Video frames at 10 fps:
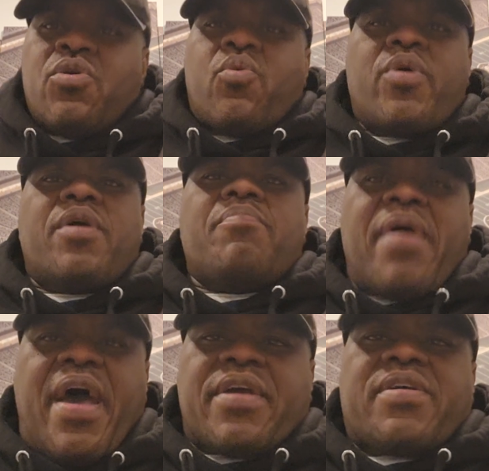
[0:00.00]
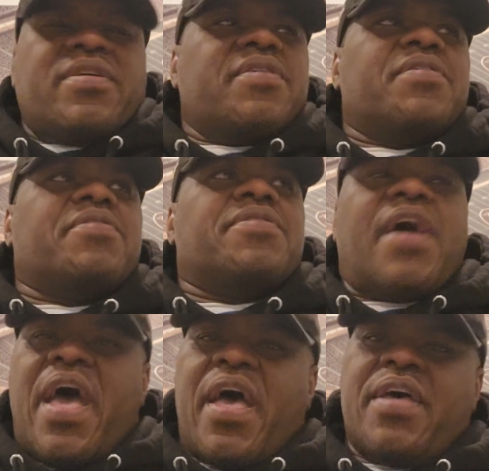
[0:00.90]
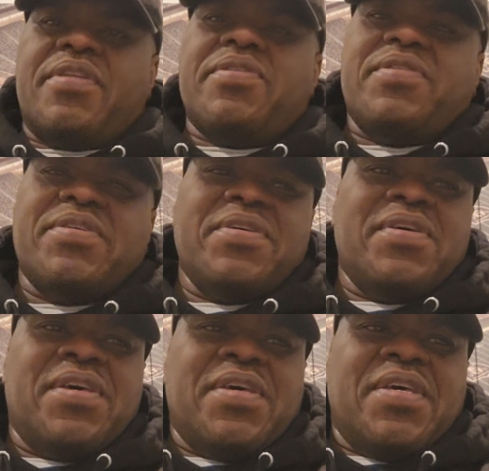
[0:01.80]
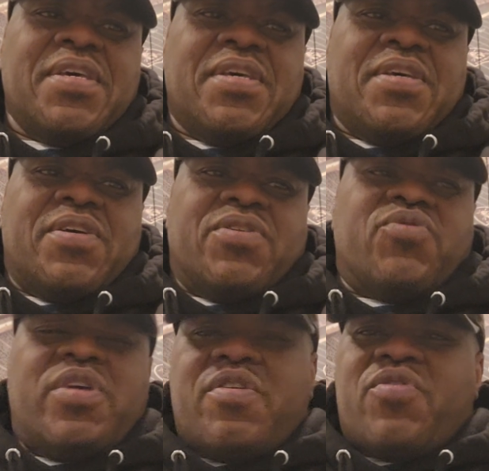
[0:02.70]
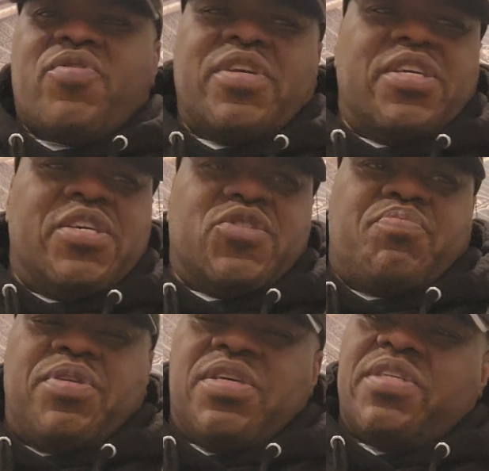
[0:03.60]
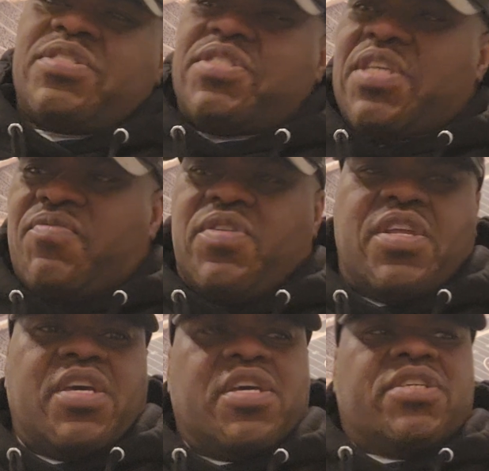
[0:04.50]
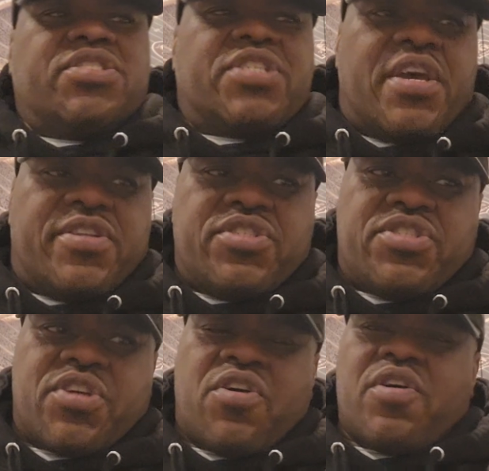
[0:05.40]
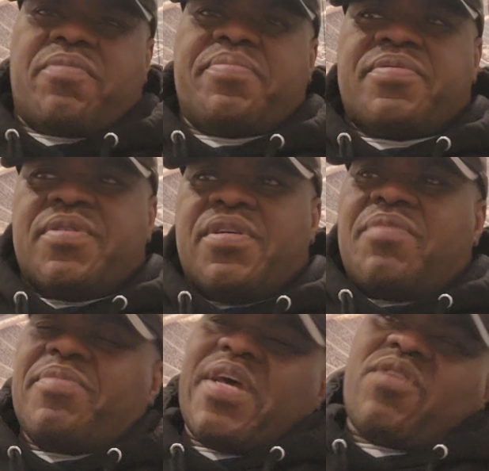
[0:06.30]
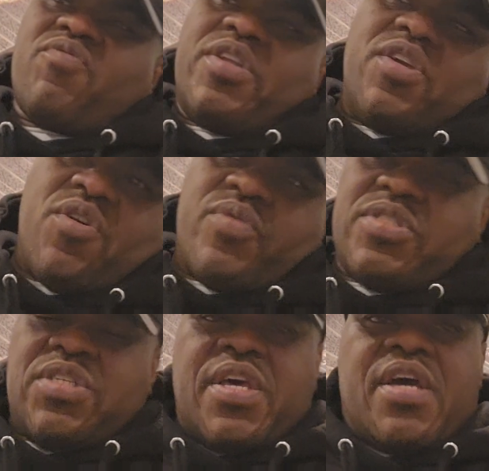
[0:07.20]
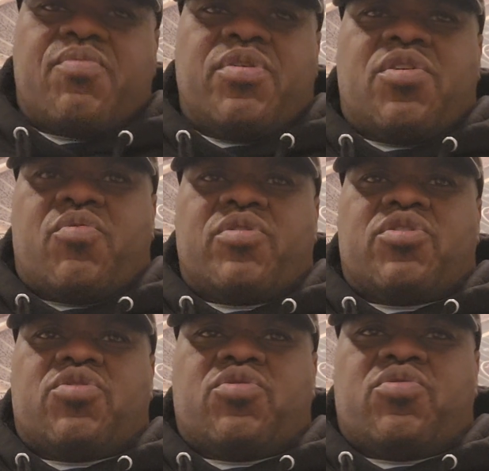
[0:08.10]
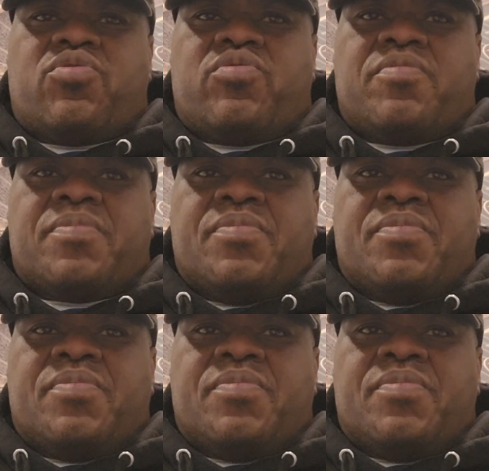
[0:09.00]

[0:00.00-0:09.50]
We're back. And you hear it on the ESPN, Stephen A., Shannon Sharp. But I don't really go into that. We go into